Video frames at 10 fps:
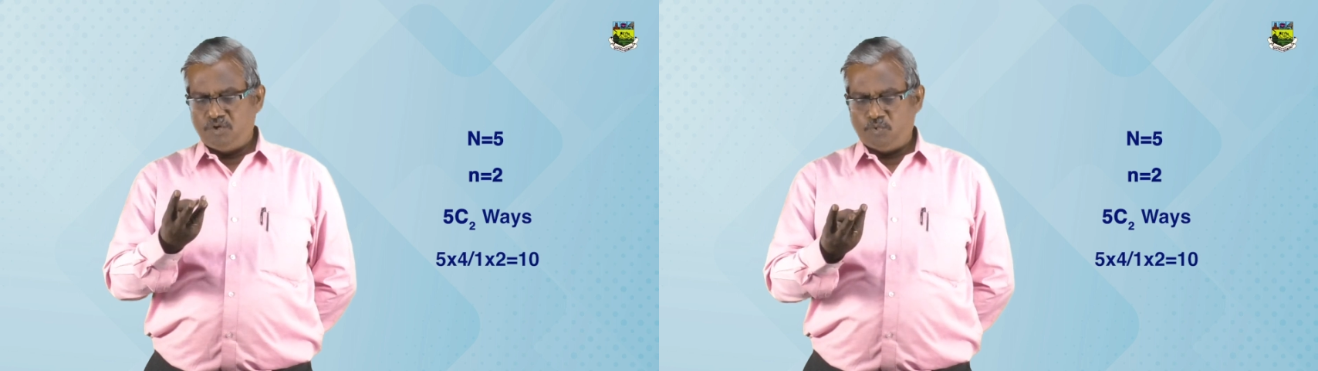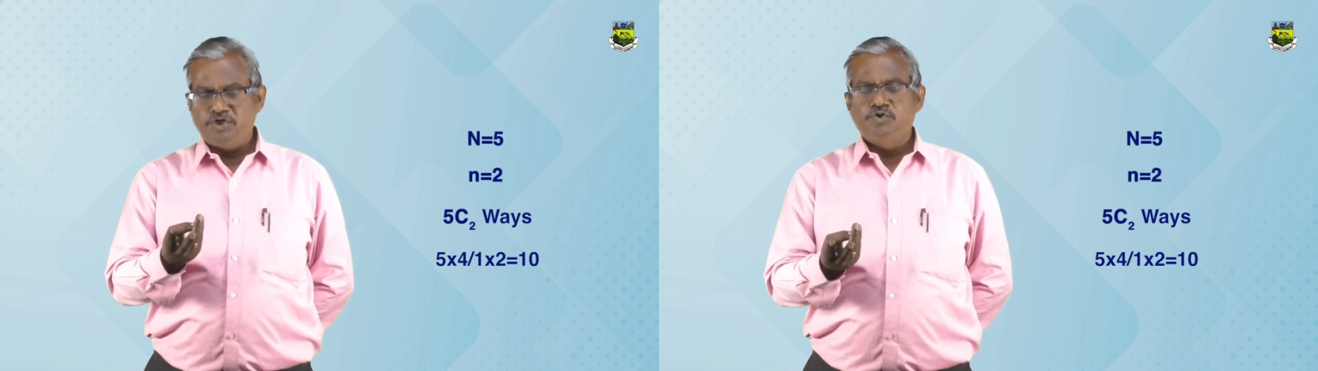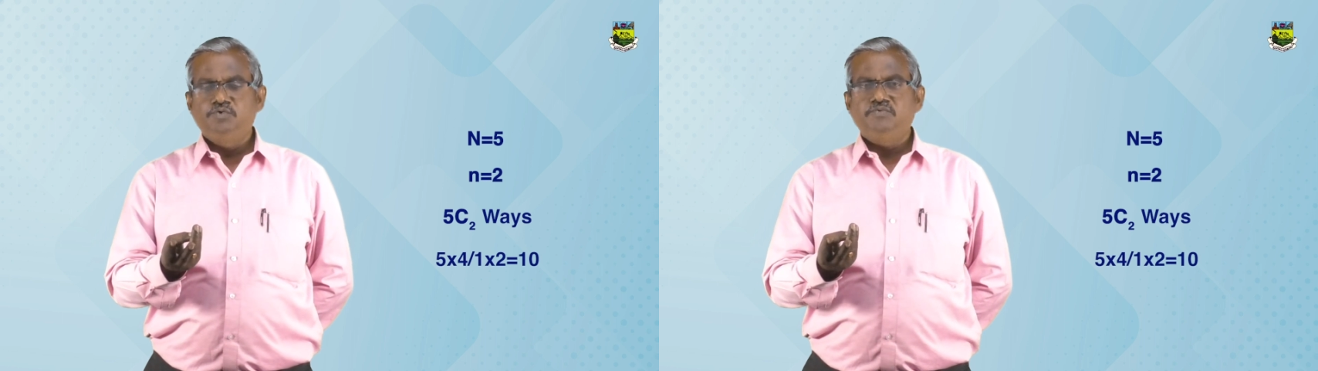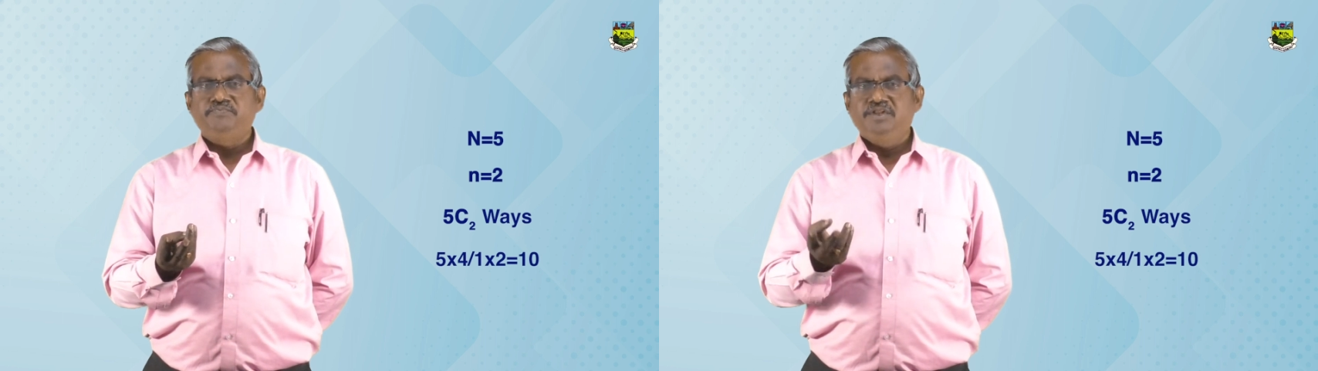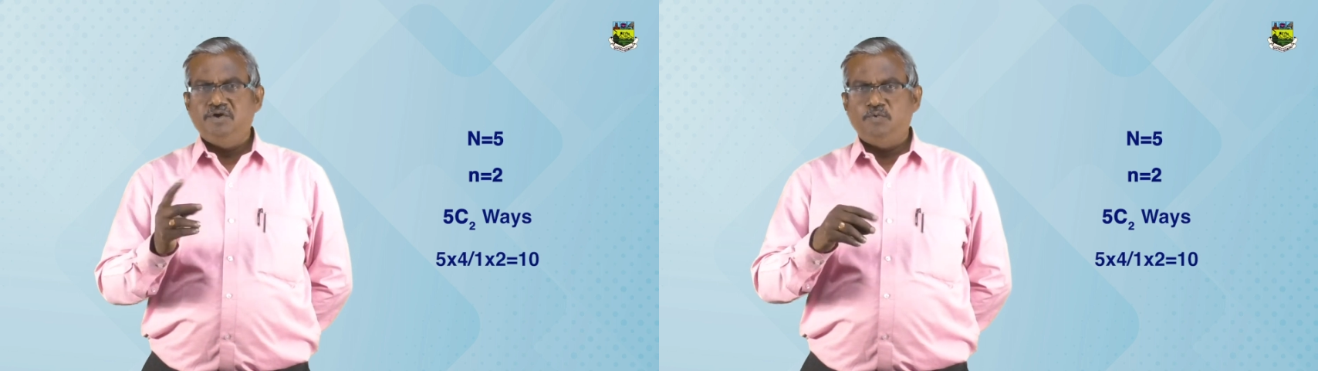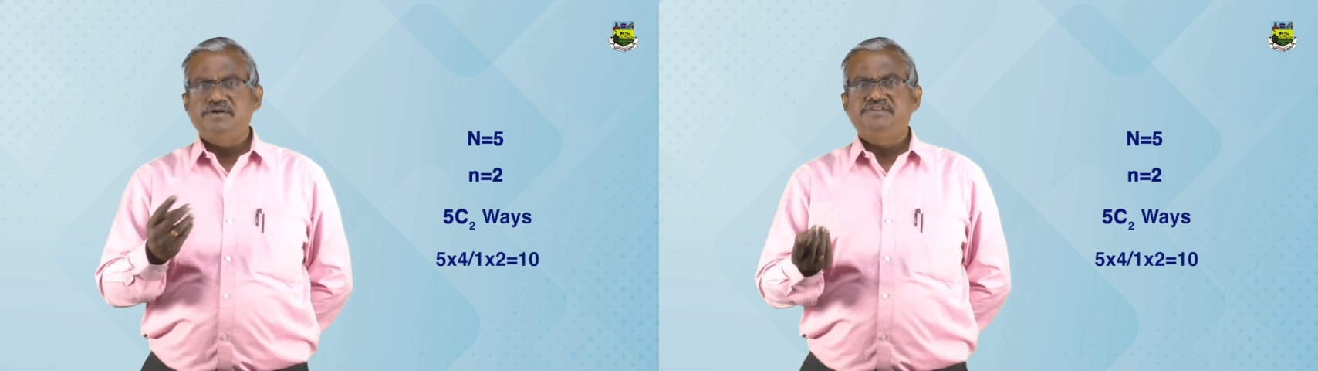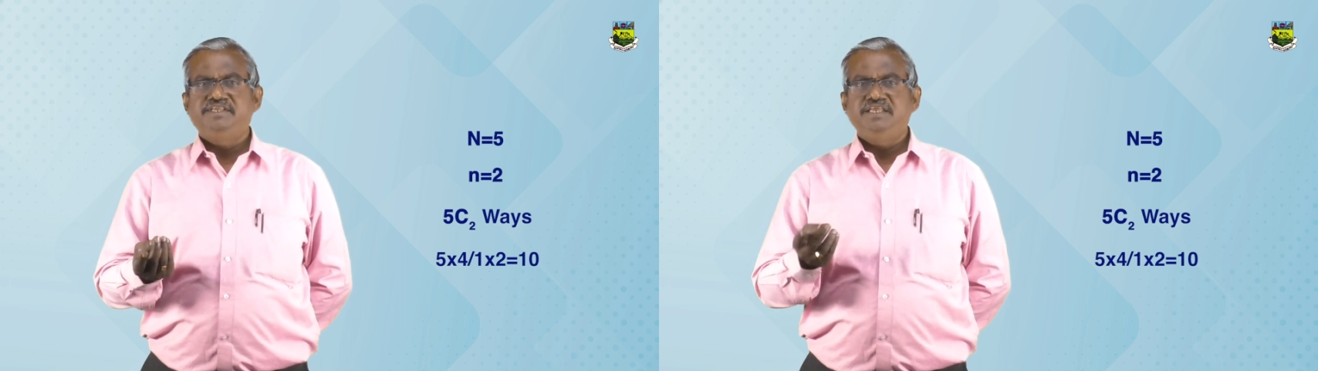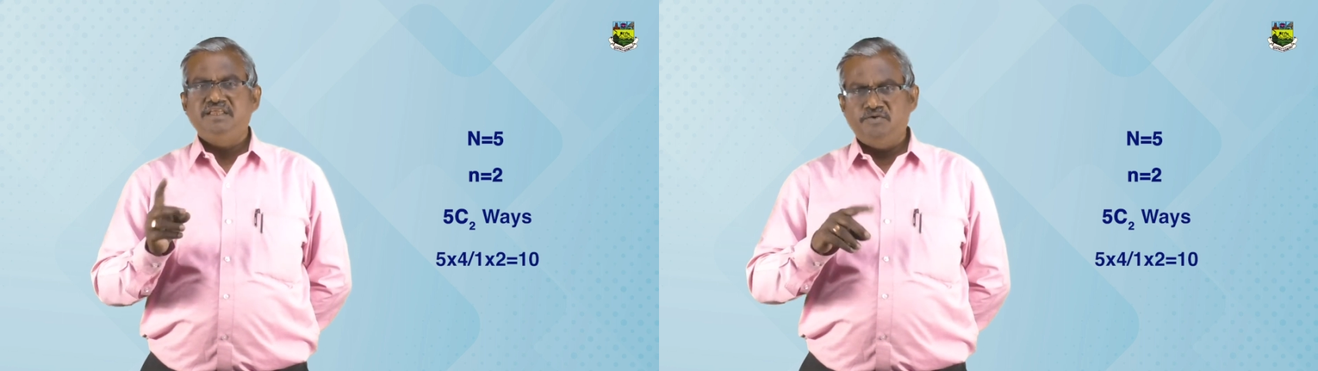1, 2, 1,
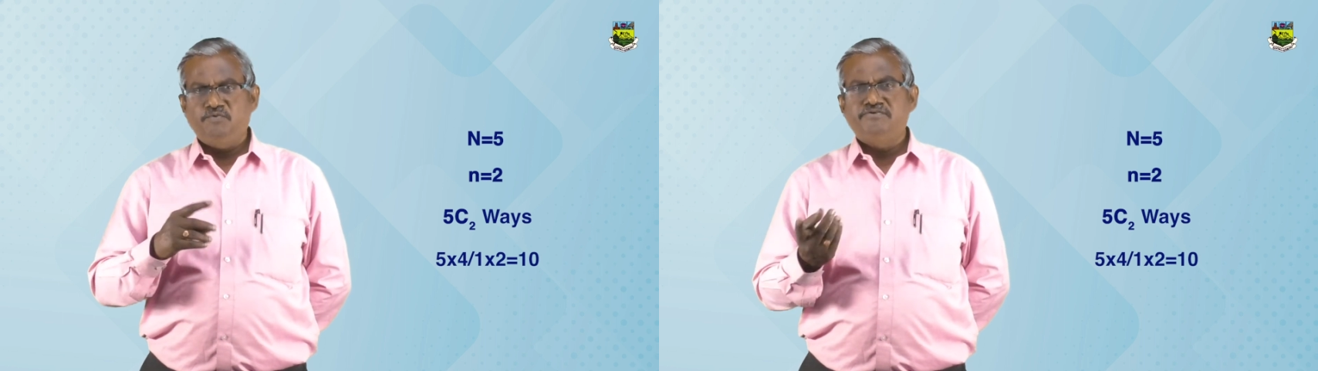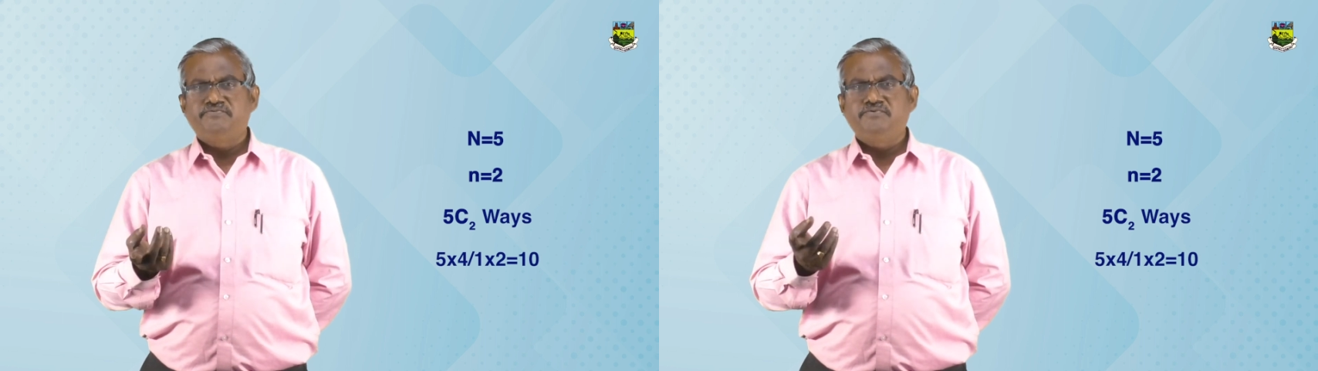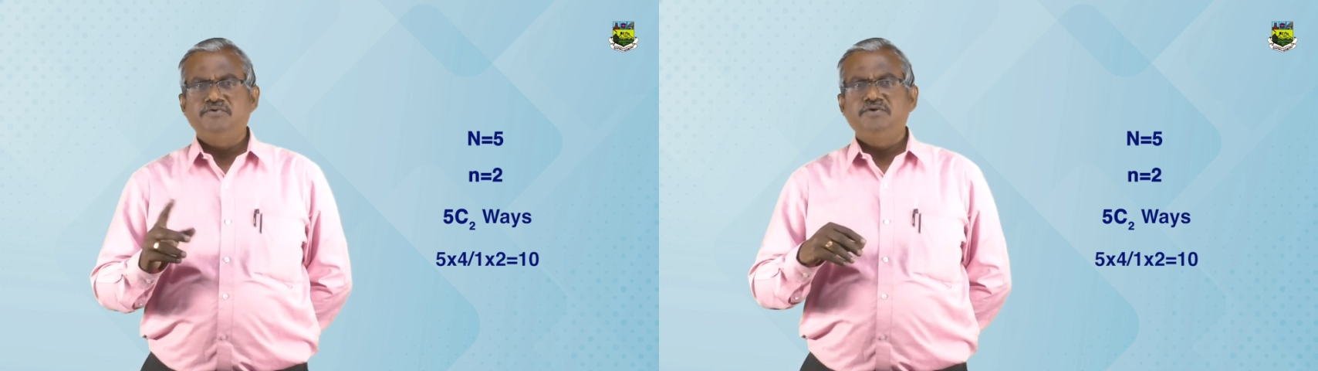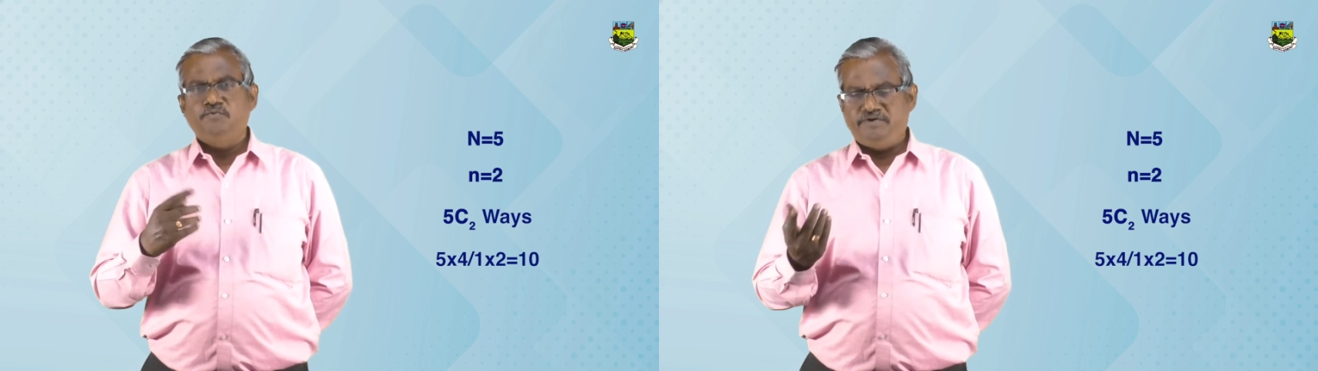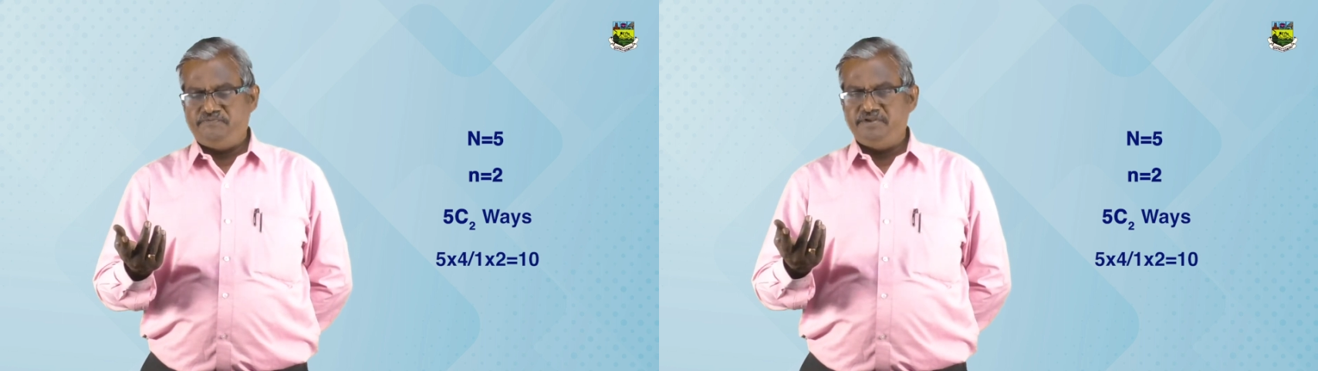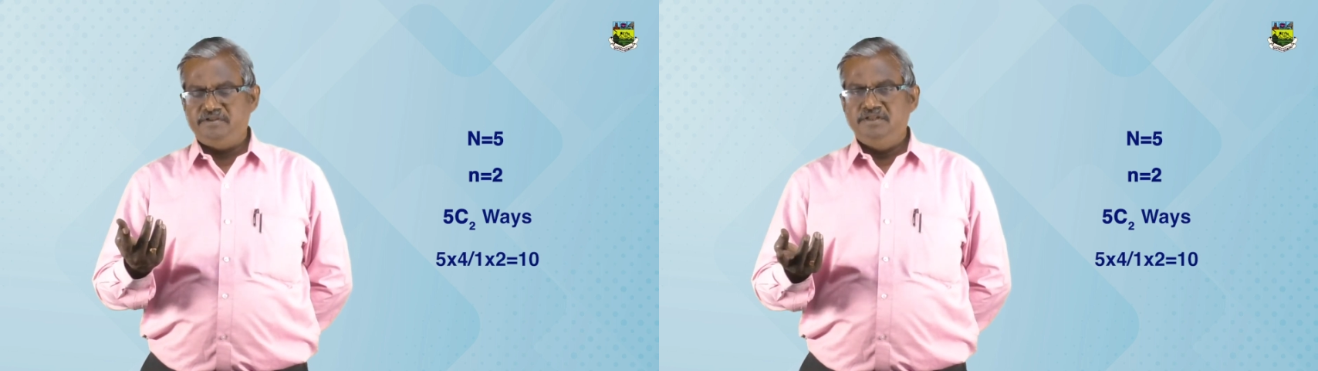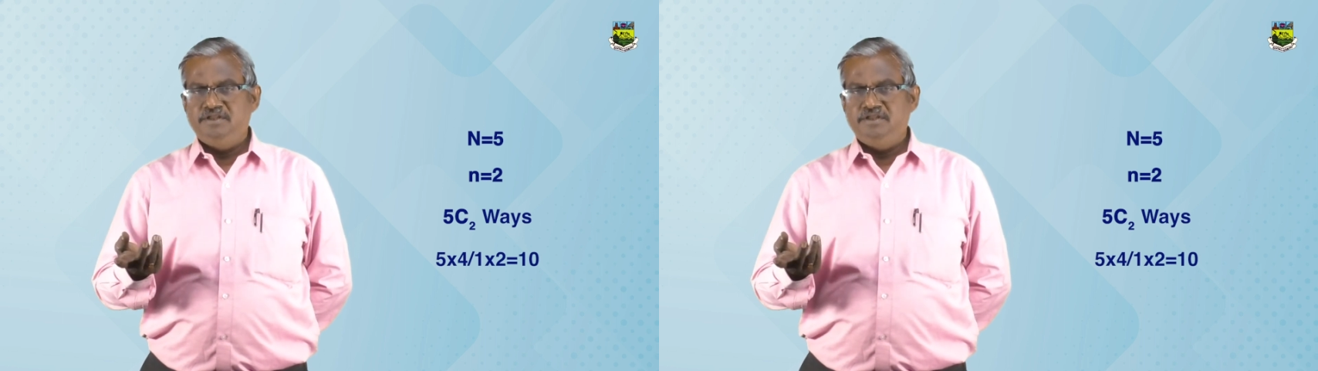3, 1, 4, 1, 5.